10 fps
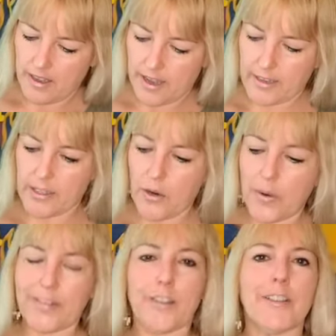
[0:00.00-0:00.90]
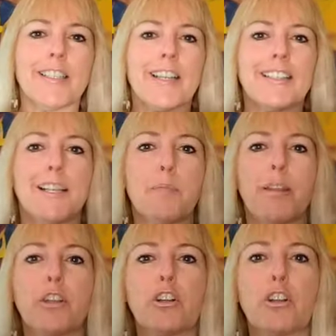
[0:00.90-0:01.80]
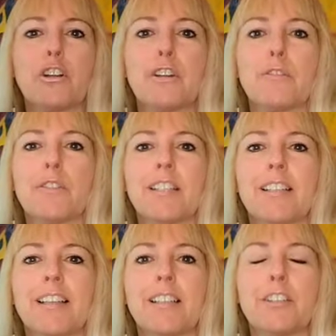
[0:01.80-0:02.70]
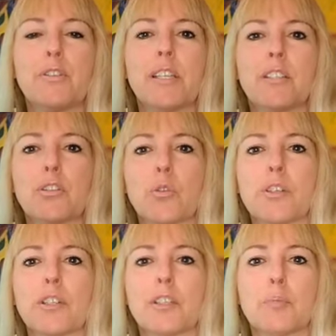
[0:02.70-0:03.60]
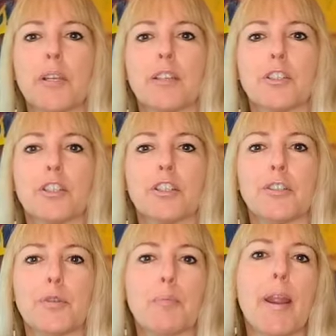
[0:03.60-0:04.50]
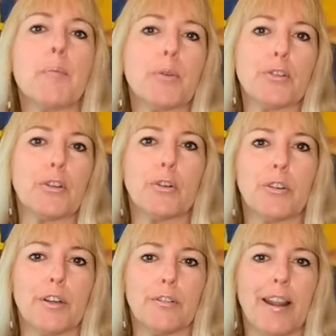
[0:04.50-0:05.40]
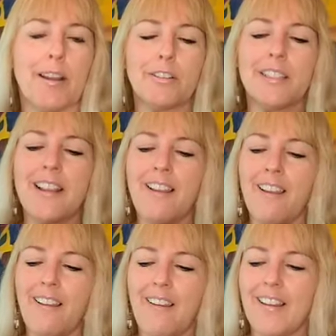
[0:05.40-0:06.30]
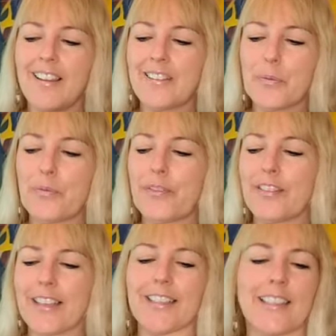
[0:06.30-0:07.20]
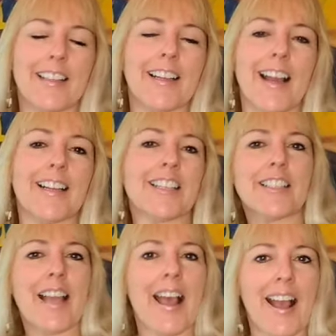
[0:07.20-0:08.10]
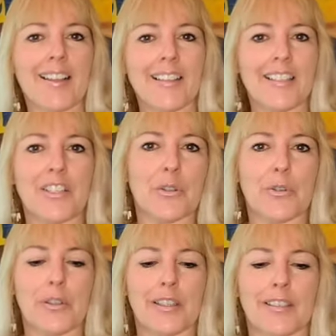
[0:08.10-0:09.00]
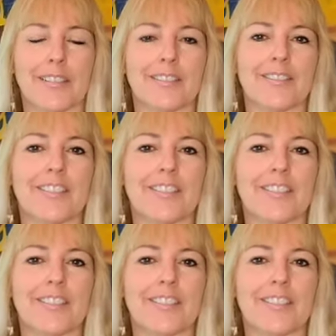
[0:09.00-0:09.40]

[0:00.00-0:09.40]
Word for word: and so the reason I said about the curved and it, you get distortion is because your your paper's curling around. And like I said, that kind of just adds to the